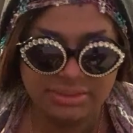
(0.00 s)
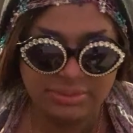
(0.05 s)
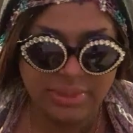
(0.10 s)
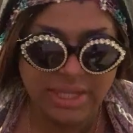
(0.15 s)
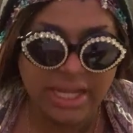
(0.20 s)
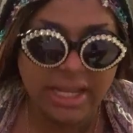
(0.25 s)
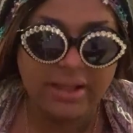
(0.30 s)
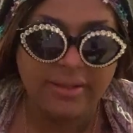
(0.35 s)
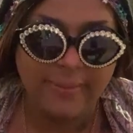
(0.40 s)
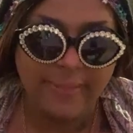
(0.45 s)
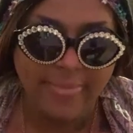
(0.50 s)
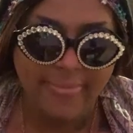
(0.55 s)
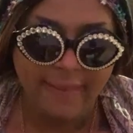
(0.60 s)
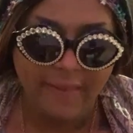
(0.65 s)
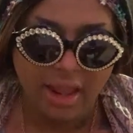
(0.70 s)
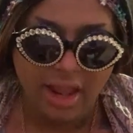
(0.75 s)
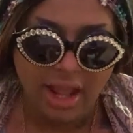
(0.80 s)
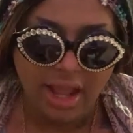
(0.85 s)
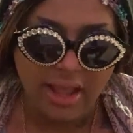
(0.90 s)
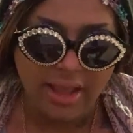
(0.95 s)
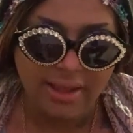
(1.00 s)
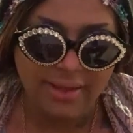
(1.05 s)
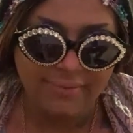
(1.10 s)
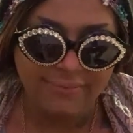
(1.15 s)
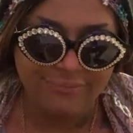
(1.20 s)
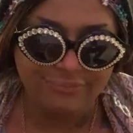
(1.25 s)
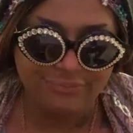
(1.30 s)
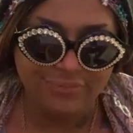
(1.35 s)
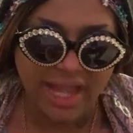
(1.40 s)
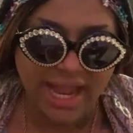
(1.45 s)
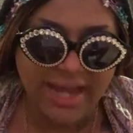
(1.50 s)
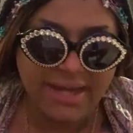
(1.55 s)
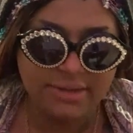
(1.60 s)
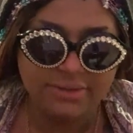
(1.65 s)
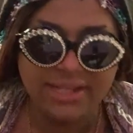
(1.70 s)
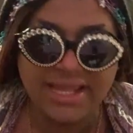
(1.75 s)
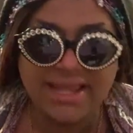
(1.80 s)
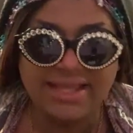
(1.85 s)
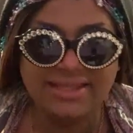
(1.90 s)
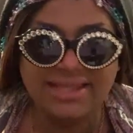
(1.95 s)
But I don't
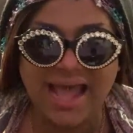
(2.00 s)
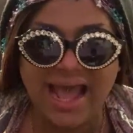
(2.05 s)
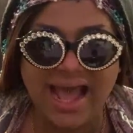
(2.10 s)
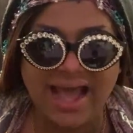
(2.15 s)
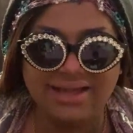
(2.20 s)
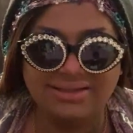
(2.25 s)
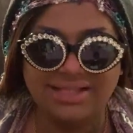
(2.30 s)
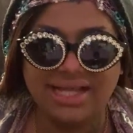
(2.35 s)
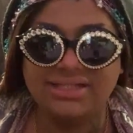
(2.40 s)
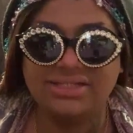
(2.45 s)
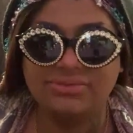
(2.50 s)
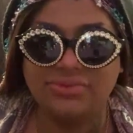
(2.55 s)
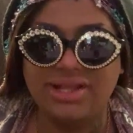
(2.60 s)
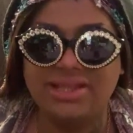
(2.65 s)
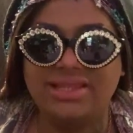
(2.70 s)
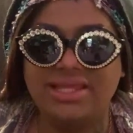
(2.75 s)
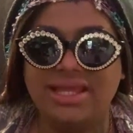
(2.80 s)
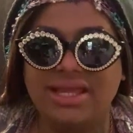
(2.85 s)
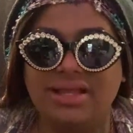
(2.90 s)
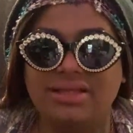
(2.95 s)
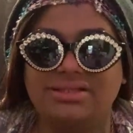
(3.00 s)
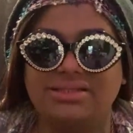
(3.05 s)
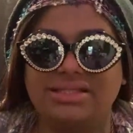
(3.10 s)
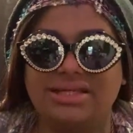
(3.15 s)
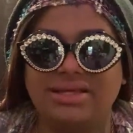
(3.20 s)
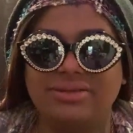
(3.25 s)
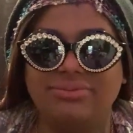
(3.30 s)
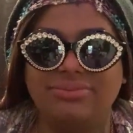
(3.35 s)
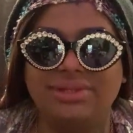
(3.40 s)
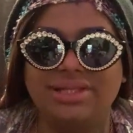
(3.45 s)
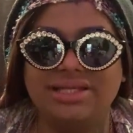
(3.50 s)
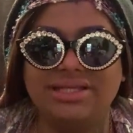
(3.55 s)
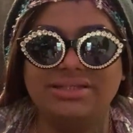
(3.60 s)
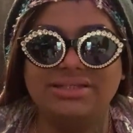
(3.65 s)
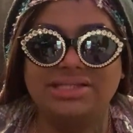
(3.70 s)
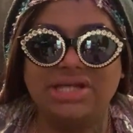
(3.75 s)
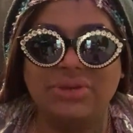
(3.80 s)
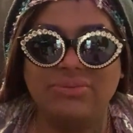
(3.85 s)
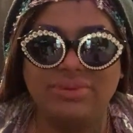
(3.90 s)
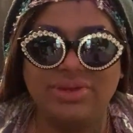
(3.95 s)
like that. That's one thing. It's like, please
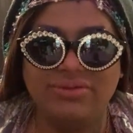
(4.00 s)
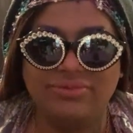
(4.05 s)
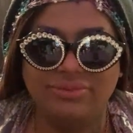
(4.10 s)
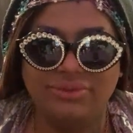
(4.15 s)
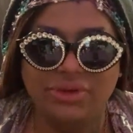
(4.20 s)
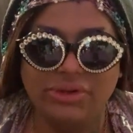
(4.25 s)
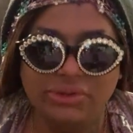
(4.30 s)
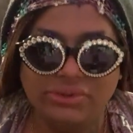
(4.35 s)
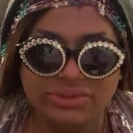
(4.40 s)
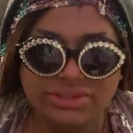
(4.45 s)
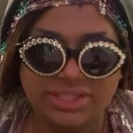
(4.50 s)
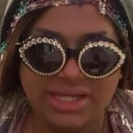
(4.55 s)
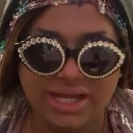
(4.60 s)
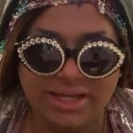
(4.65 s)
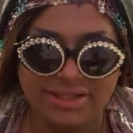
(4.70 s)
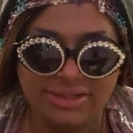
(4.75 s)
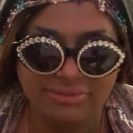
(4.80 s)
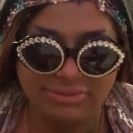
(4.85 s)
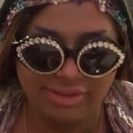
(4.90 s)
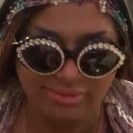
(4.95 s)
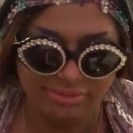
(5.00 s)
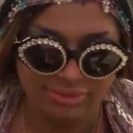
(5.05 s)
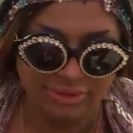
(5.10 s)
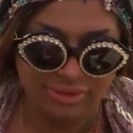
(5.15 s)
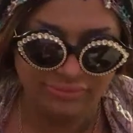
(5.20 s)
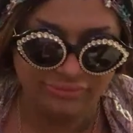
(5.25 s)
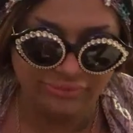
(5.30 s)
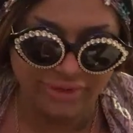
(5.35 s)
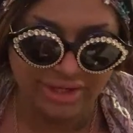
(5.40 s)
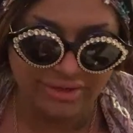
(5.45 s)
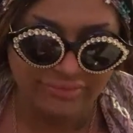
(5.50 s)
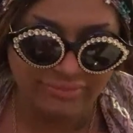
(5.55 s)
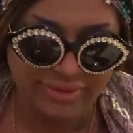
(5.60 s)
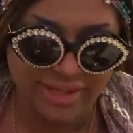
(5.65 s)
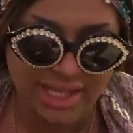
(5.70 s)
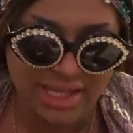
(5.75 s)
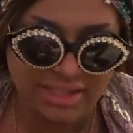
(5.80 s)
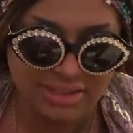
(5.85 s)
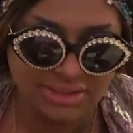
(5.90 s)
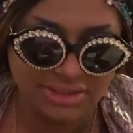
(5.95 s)
don't be rude to other people in front of
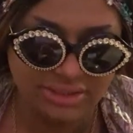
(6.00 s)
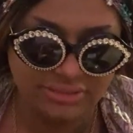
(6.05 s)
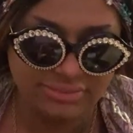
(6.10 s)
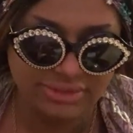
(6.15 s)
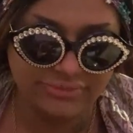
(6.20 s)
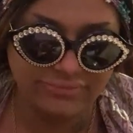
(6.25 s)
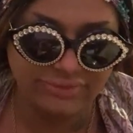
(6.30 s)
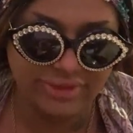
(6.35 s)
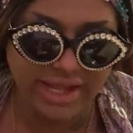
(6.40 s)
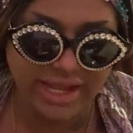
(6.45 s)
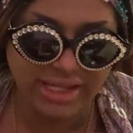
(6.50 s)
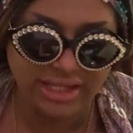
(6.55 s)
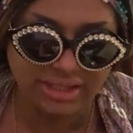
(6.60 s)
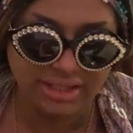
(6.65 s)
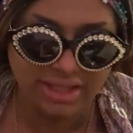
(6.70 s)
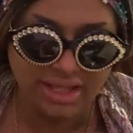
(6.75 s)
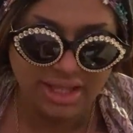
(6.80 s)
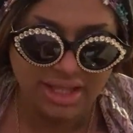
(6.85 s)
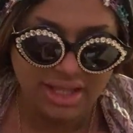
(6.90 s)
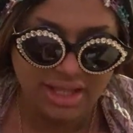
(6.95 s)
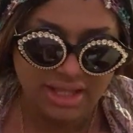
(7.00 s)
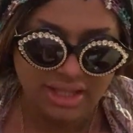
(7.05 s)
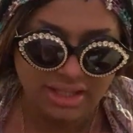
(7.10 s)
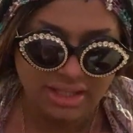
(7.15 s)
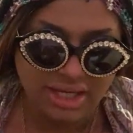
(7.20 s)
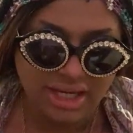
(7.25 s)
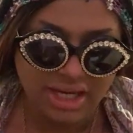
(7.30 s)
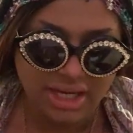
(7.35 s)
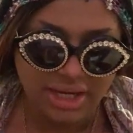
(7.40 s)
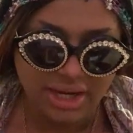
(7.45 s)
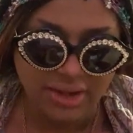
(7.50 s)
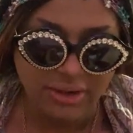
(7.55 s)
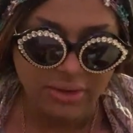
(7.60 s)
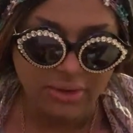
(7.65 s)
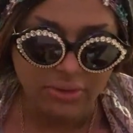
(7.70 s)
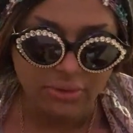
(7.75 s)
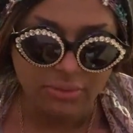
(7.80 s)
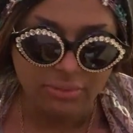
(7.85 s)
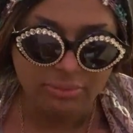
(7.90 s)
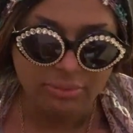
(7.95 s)
me in terms of like, you
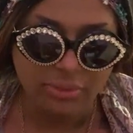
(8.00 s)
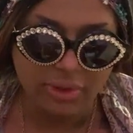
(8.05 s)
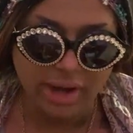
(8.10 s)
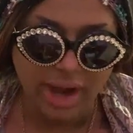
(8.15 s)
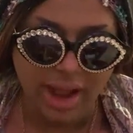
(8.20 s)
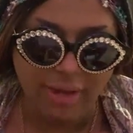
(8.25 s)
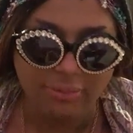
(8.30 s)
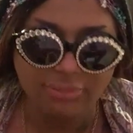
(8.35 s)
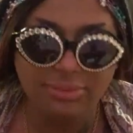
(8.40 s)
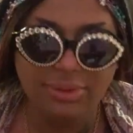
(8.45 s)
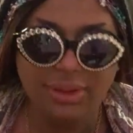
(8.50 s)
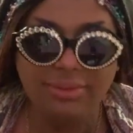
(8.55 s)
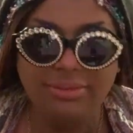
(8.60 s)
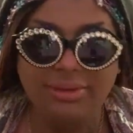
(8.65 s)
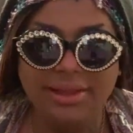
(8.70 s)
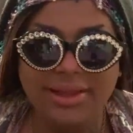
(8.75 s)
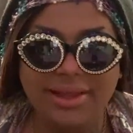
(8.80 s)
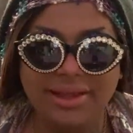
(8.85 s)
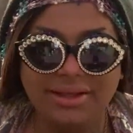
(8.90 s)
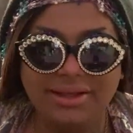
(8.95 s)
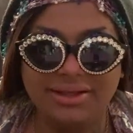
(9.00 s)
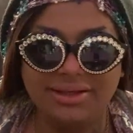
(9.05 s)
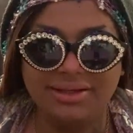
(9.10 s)
know, we're out in public.